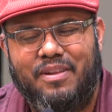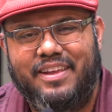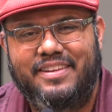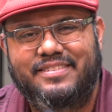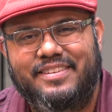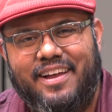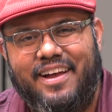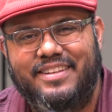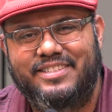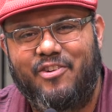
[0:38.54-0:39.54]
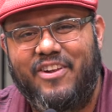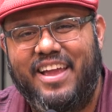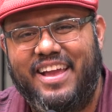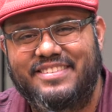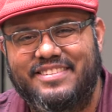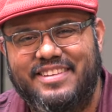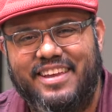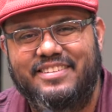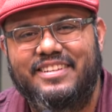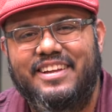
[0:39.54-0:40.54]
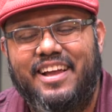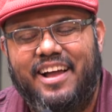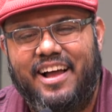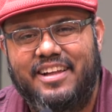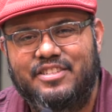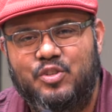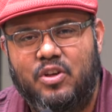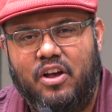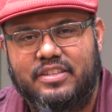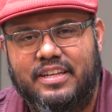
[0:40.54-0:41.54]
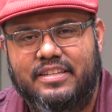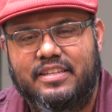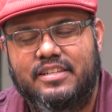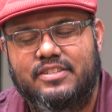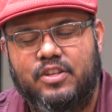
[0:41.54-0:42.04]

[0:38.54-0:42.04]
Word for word: Please uh, don't hesitate uh, to contact us.